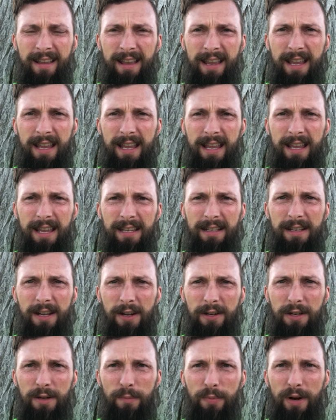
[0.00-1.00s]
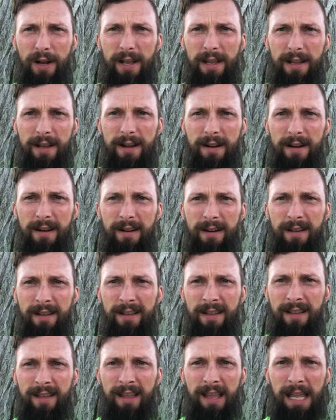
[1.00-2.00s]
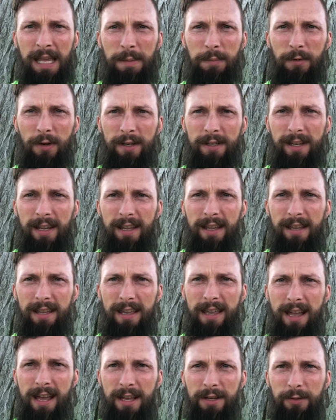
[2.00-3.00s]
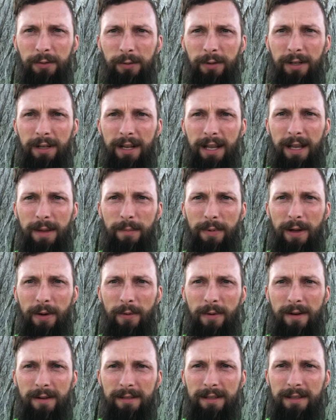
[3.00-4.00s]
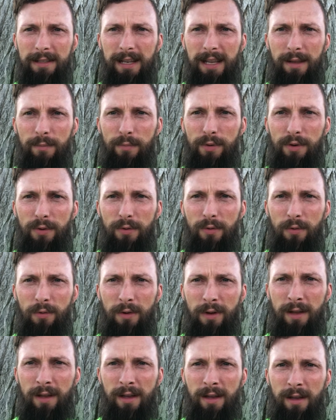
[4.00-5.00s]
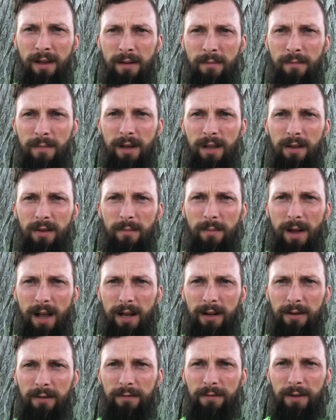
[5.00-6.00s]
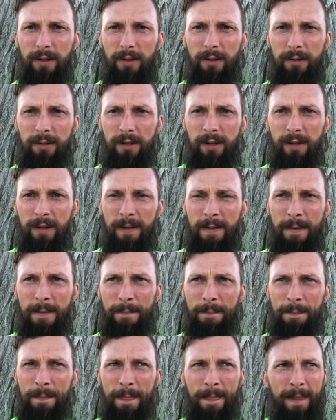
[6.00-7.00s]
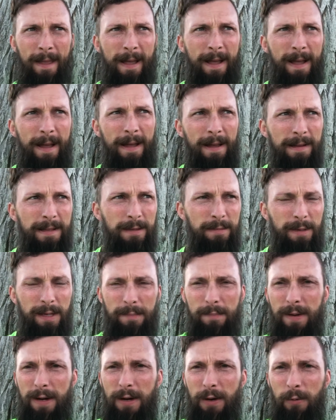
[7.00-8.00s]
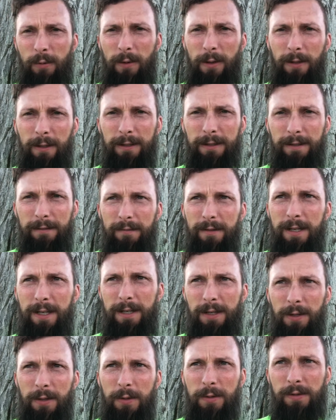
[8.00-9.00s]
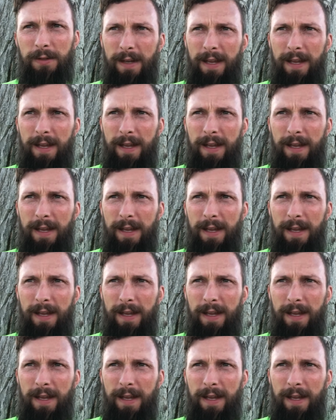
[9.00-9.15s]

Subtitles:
Hey, Dr. Brett here. Just kind of casual today, but I wanted to debut my new microphone to make better quality videos.